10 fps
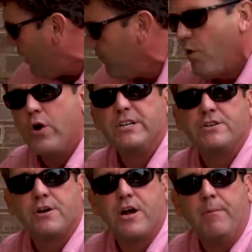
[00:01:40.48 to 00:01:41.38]
no
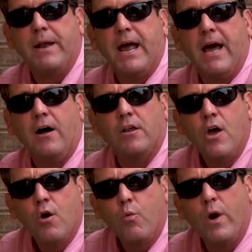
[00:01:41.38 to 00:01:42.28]
moisture coming out.
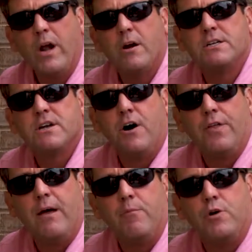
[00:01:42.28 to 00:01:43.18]
Where is
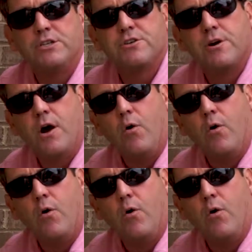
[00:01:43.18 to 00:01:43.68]
all that moisture